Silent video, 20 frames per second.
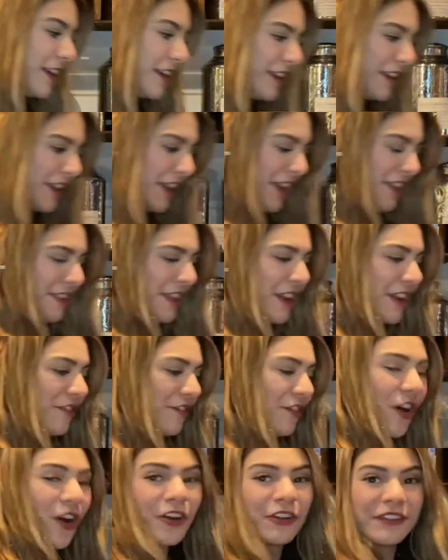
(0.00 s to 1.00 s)
And then
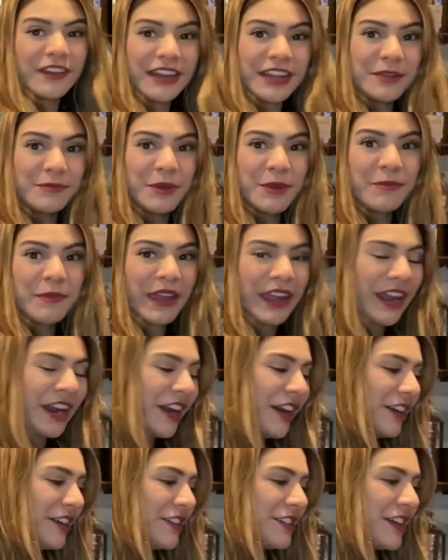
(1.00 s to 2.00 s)
I've already
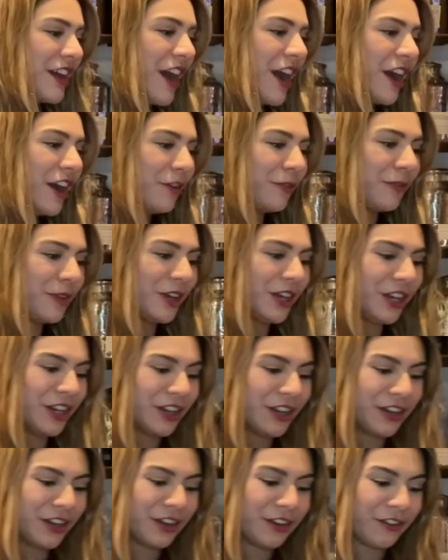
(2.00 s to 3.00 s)
prepared
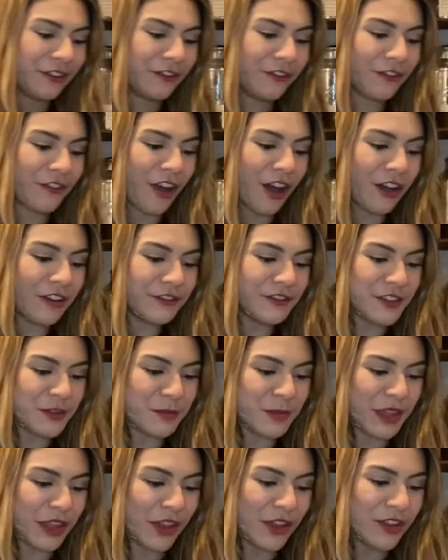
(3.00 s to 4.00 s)
our frothed
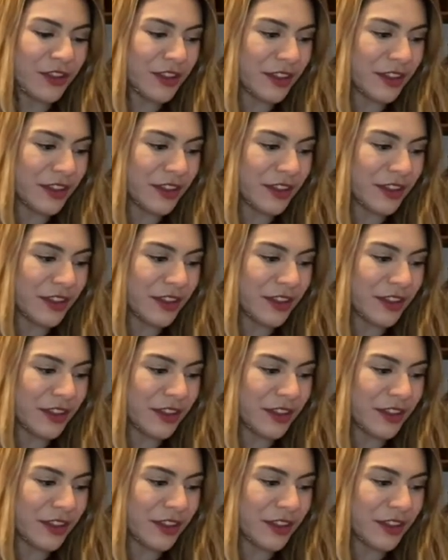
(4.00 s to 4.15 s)
milk.